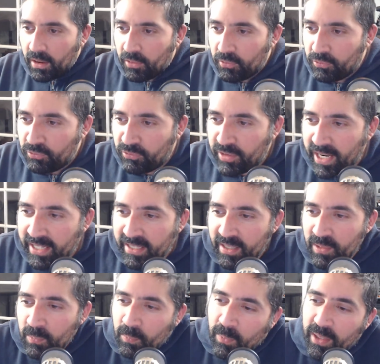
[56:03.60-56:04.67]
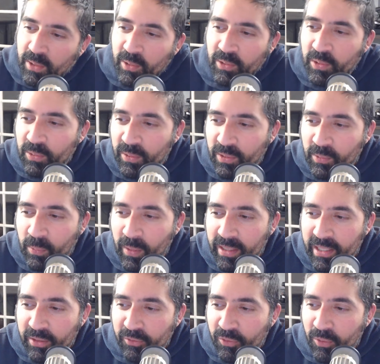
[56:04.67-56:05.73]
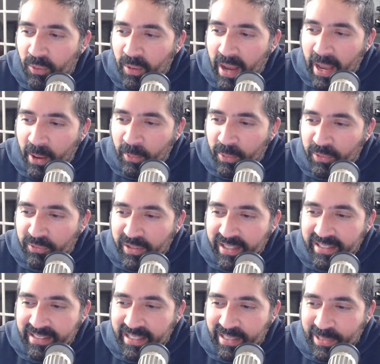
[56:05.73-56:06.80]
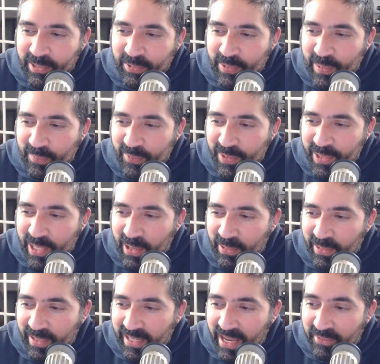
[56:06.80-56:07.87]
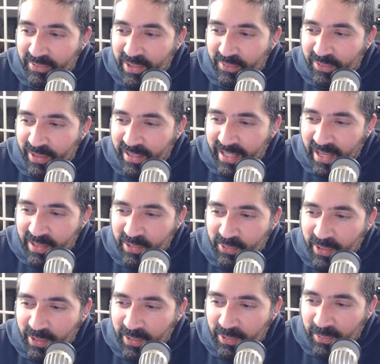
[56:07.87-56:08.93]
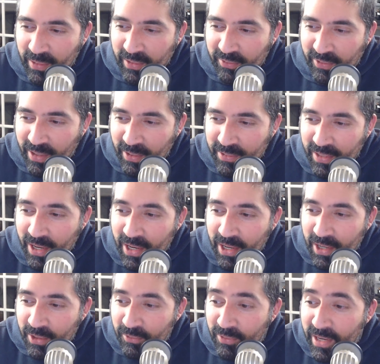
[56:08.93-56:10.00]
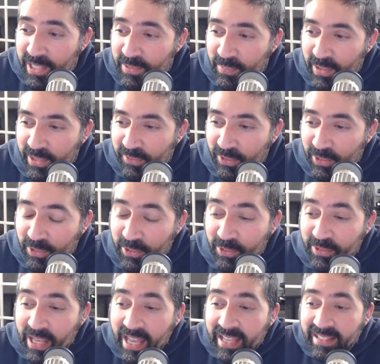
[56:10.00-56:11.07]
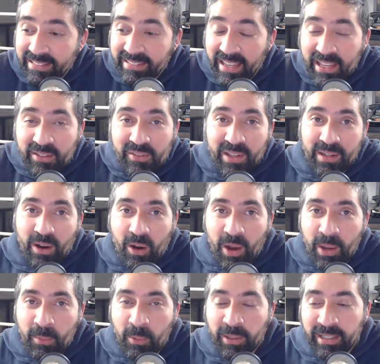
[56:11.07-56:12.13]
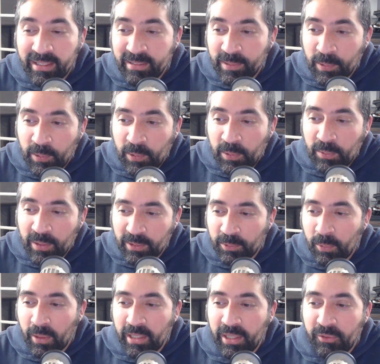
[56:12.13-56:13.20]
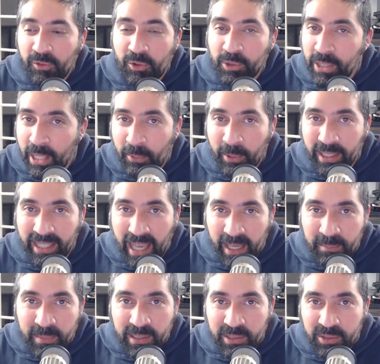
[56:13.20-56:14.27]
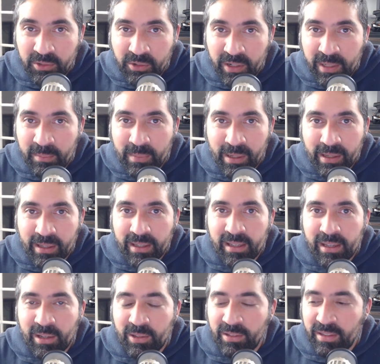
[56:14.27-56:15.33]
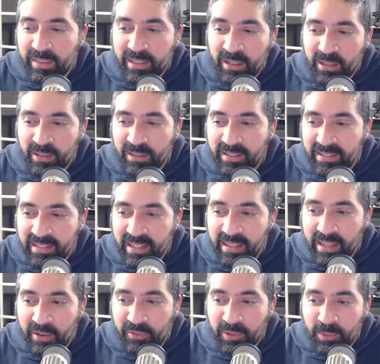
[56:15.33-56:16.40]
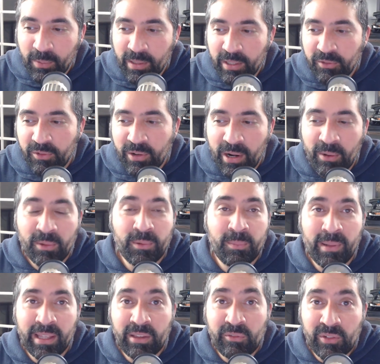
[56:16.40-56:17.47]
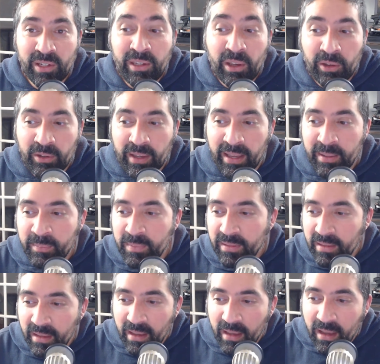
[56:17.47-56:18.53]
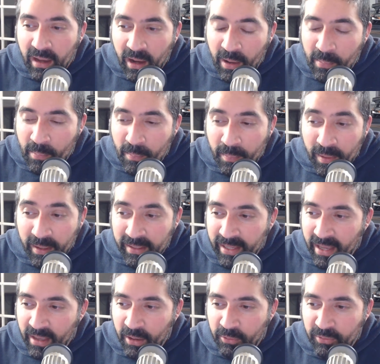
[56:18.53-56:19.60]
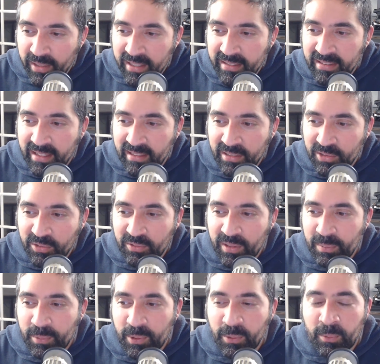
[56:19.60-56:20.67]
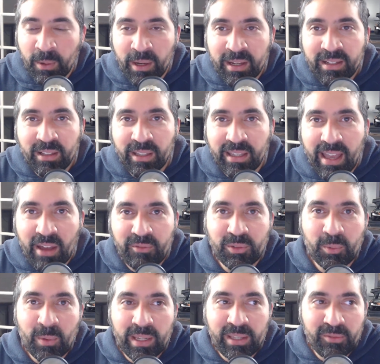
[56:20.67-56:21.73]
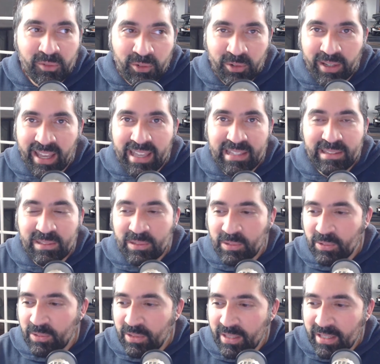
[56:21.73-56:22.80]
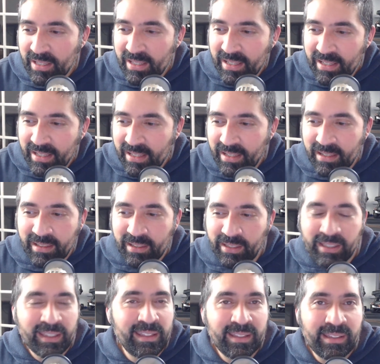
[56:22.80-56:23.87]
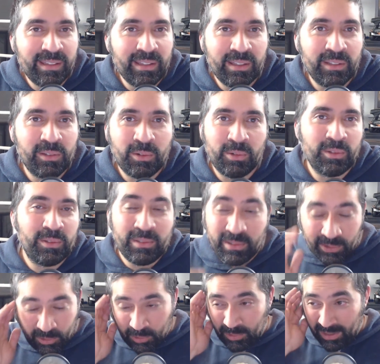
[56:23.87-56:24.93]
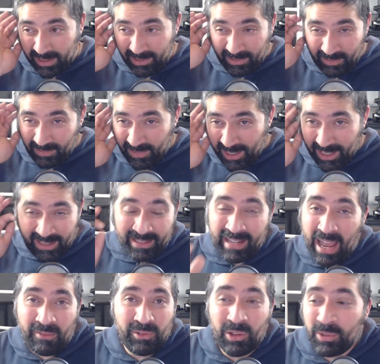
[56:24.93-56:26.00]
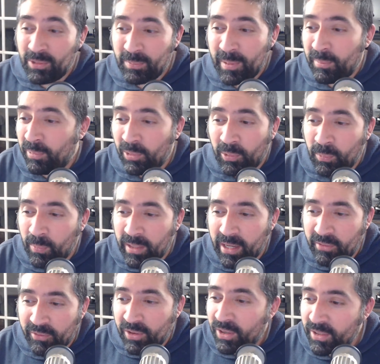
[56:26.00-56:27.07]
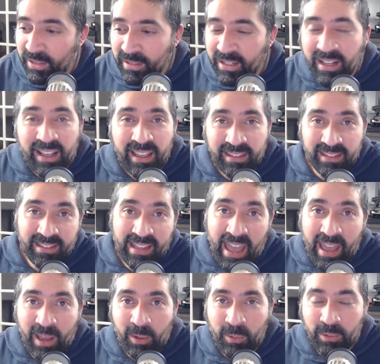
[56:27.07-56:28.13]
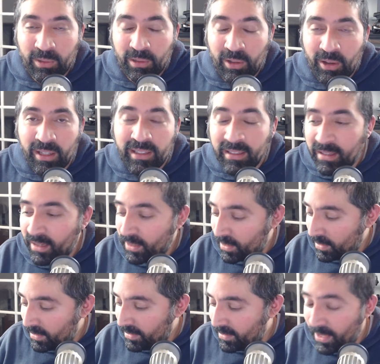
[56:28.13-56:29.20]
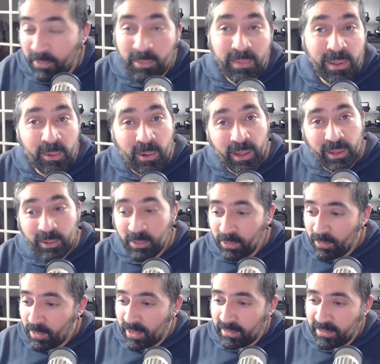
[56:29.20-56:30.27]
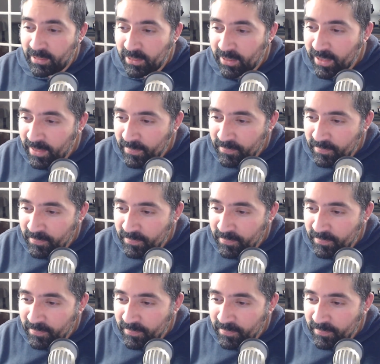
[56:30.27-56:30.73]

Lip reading: Reckon we could do a 24-hour reseller stream for charity, have different guests throughout the 24 hours, raise money for a good cause. David, I wanted to do a 24-hour gaming stream because I think I could sit there for 24 hours playing video games. But yeah, a reseller stream could work, like have 24 guests on, like, or just have loads of people on whenever and just hang online. Yeah, that would be quite a cool way to do it.